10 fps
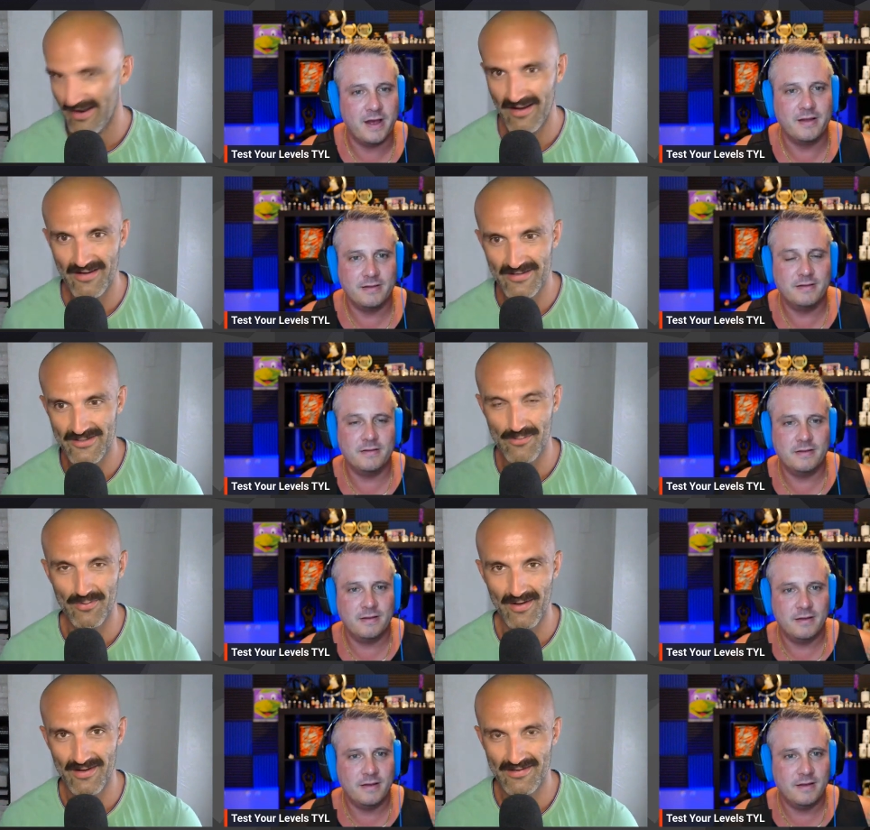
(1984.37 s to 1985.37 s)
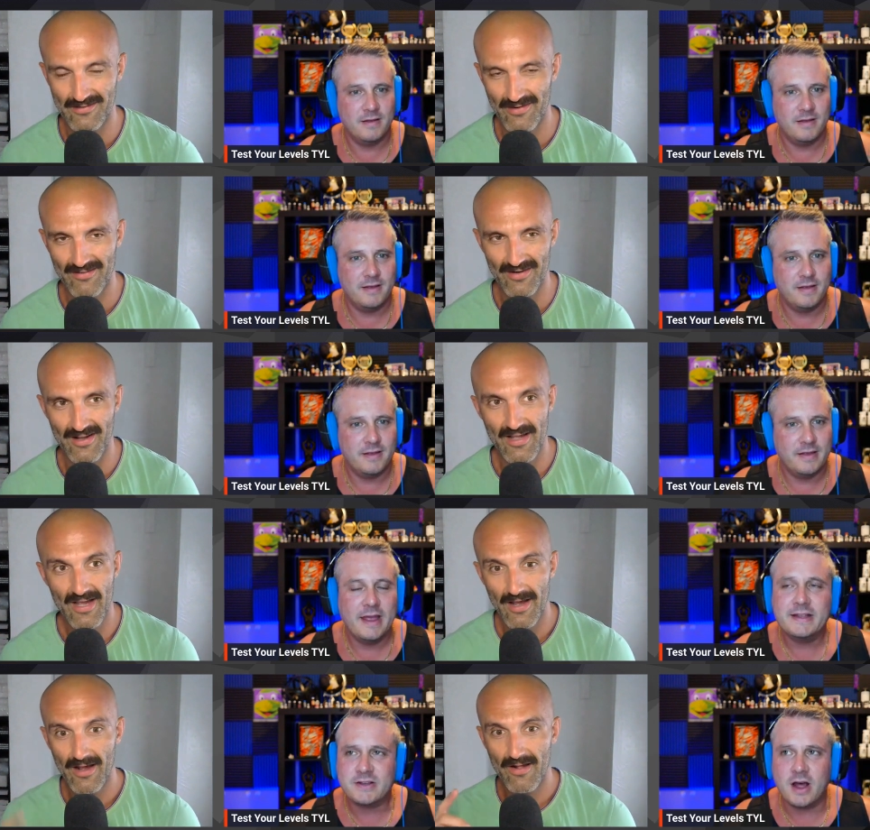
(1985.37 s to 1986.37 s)
Speaker 1: yeah. uh, super nice whatever.
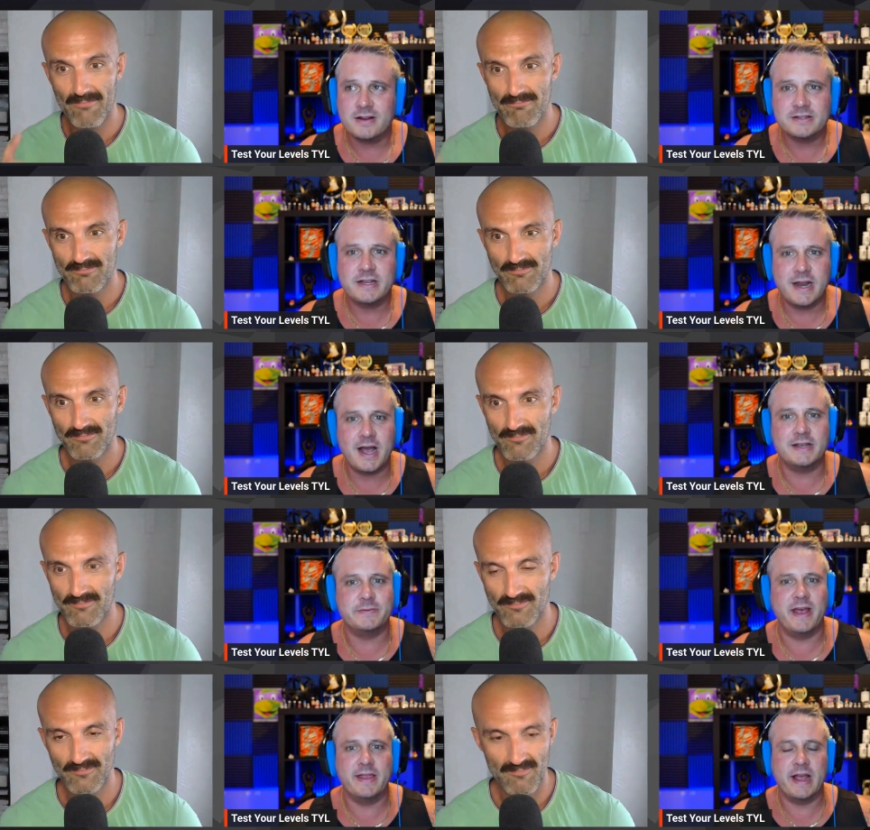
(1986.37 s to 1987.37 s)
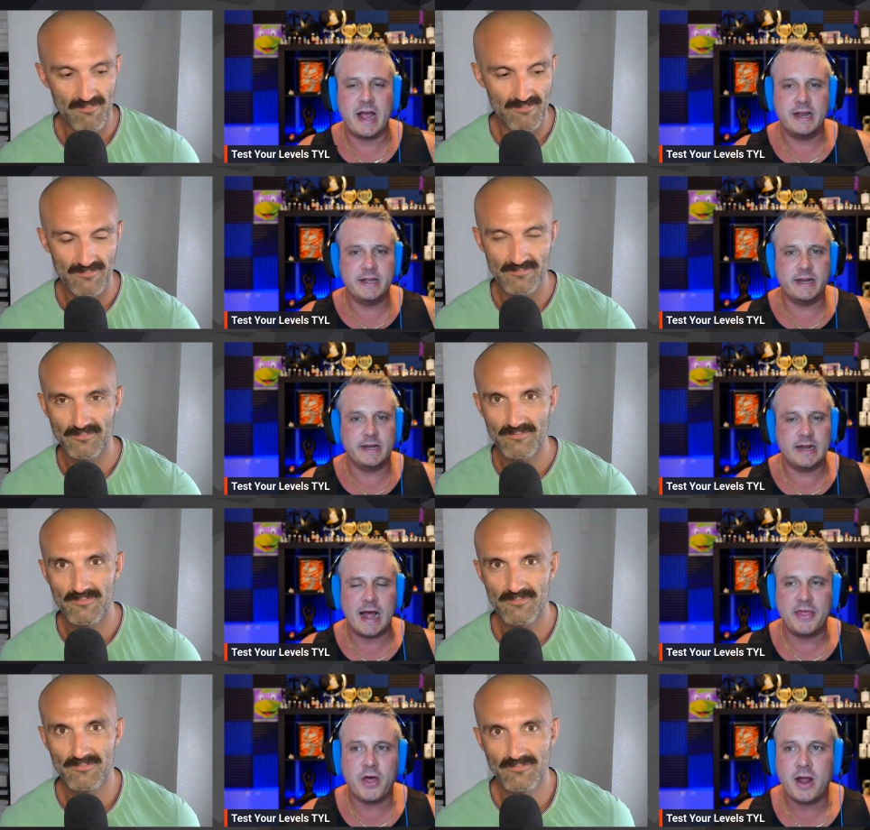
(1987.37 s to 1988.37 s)
Speaker 2: It's honestly nice, man. Like I didn't I
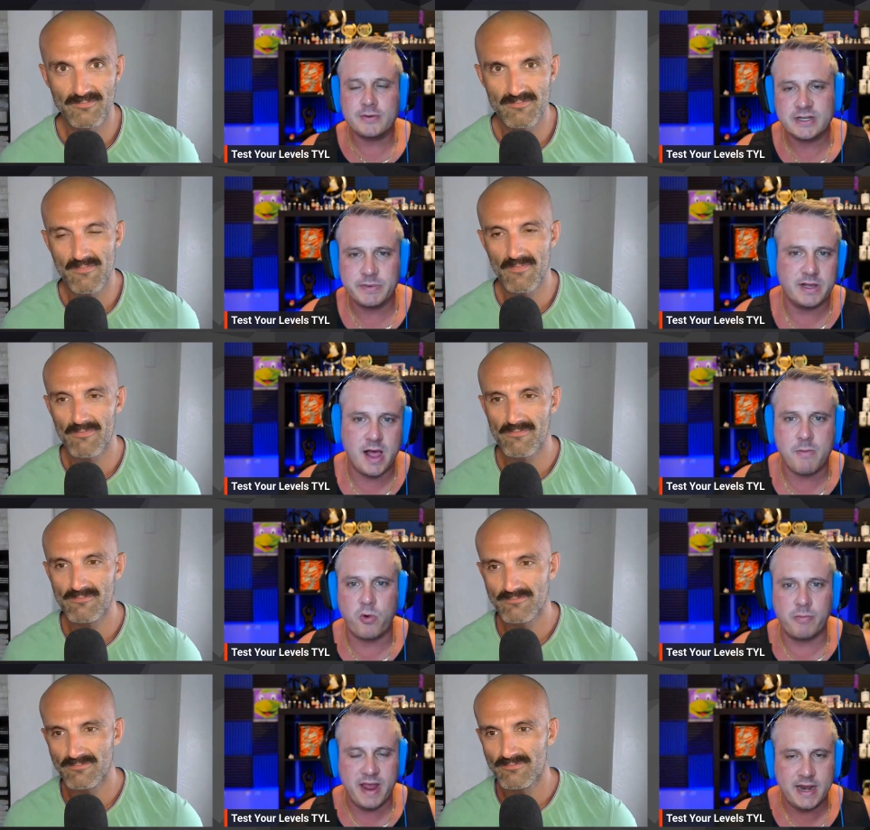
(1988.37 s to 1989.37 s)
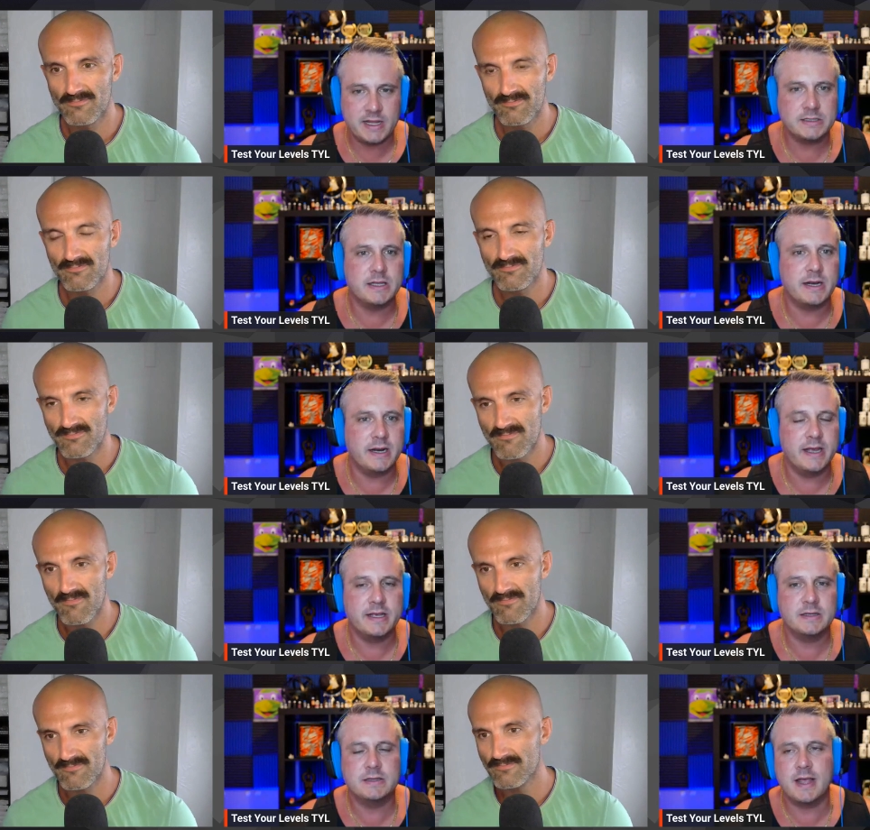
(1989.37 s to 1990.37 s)
thought it was gonna be a lot more maintenance than it
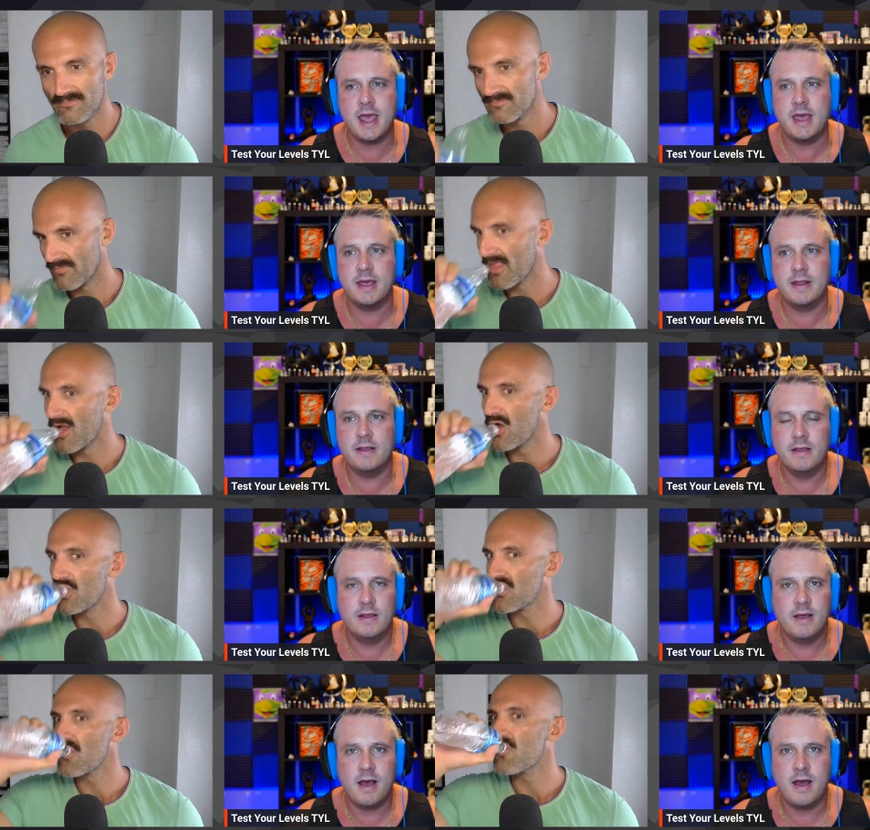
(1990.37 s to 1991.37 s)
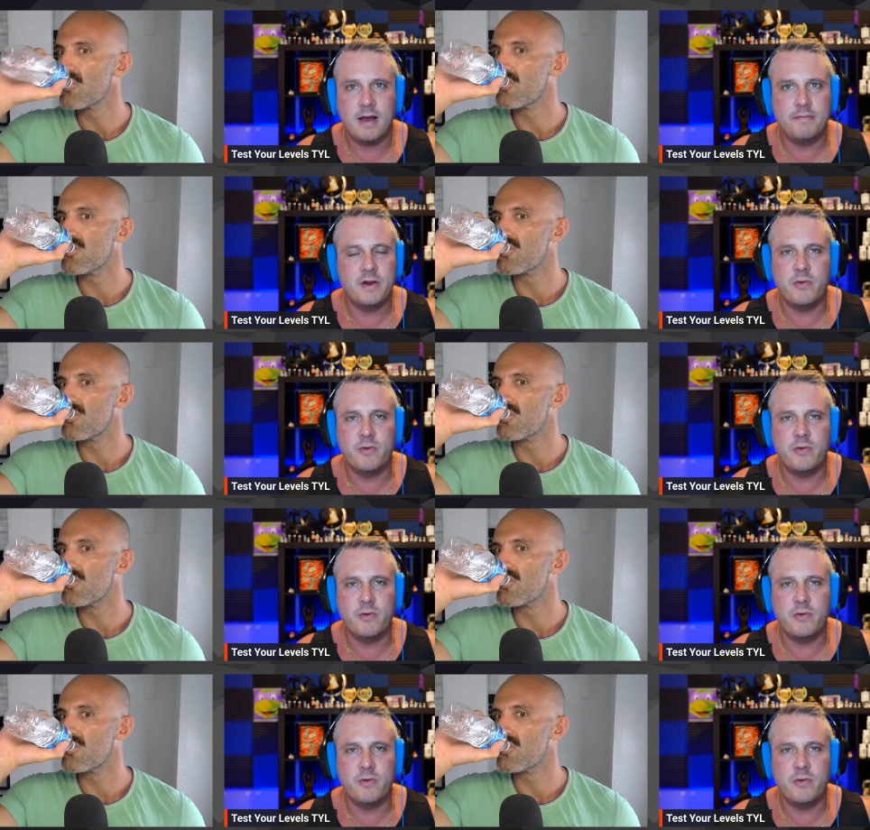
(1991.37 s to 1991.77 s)
is. And uh, you know, my